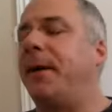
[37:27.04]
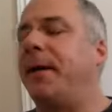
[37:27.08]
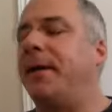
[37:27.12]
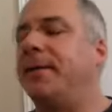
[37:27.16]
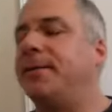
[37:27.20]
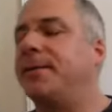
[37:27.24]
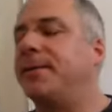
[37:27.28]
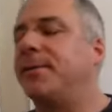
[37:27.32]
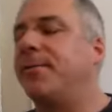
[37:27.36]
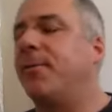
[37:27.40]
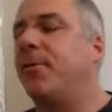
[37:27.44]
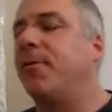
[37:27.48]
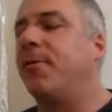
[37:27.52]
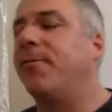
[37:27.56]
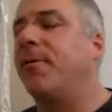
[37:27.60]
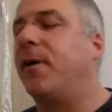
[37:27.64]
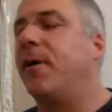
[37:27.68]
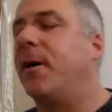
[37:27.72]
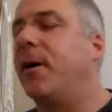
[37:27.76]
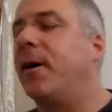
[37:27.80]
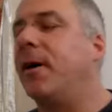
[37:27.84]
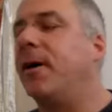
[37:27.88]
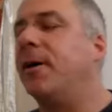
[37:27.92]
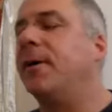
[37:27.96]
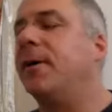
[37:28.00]

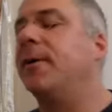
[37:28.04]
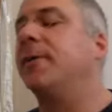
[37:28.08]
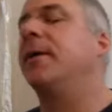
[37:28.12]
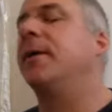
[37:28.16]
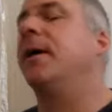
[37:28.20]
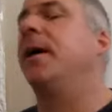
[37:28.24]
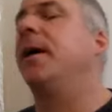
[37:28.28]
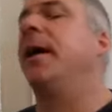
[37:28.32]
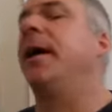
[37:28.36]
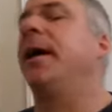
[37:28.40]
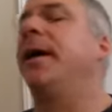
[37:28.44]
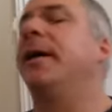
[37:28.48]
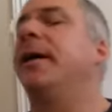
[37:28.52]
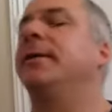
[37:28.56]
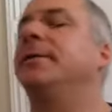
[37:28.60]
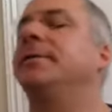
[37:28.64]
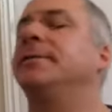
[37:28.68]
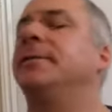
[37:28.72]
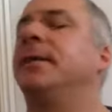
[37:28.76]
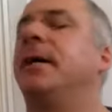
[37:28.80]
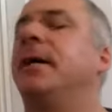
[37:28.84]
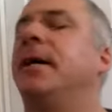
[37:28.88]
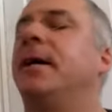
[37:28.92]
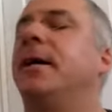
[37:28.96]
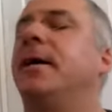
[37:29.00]
Manasarovar
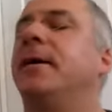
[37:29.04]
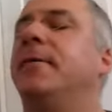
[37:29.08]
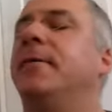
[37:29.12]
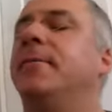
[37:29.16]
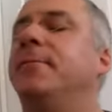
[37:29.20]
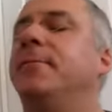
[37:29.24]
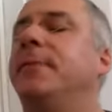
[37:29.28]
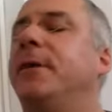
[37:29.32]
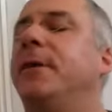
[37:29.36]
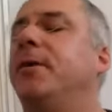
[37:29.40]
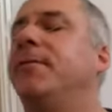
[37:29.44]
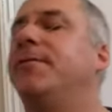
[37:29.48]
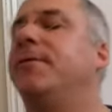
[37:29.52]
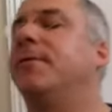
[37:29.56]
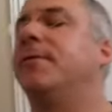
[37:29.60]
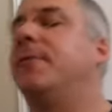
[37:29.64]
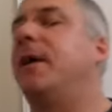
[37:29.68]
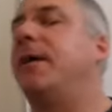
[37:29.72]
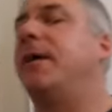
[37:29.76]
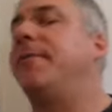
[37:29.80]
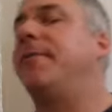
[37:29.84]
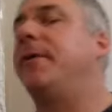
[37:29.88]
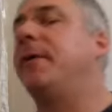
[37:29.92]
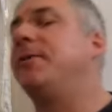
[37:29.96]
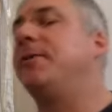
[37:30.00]
and beautiful
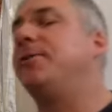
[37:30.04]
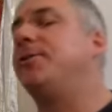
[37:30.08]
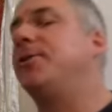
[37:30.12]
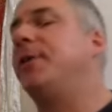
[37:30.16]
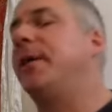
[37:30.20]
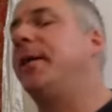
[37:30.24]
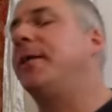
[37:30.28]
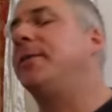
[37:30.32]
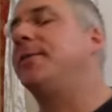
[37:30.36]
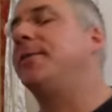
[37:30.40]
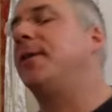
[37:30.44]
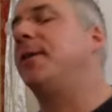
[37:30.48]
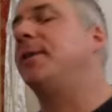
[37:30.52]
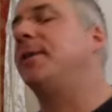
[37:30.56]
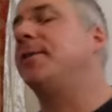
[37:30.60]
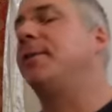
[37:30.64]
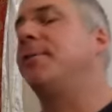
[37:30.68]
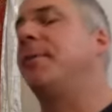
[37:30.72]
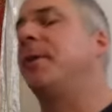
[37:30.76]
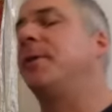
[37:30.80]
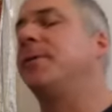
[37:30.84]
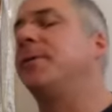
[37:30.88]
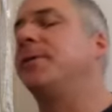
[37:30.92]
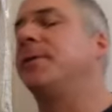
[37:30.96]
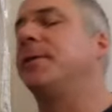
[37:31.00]
refuge trees start
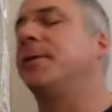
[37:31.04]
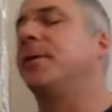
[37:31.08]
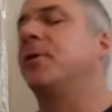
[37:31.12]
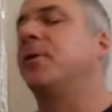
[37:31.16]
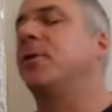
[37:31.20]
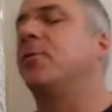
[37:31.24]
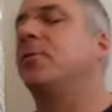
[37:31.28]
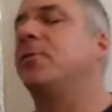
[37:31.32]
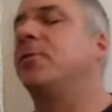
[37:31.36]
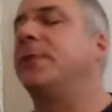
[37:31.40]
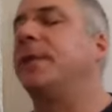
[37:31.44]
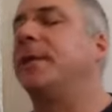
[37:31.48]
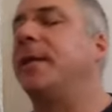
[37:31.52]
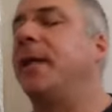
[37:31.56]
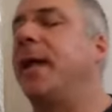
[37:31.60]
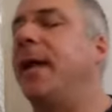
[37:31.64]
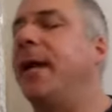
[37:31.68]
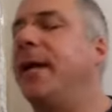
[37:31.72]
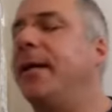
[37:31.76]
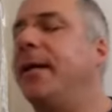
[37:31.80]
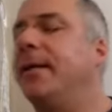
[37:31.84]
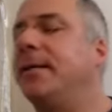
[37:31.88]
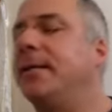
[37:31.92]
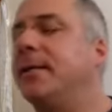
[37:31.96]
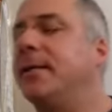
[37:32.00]
to melt in the golden
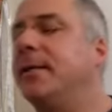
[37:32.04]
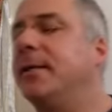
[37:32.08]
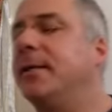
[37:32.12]
light.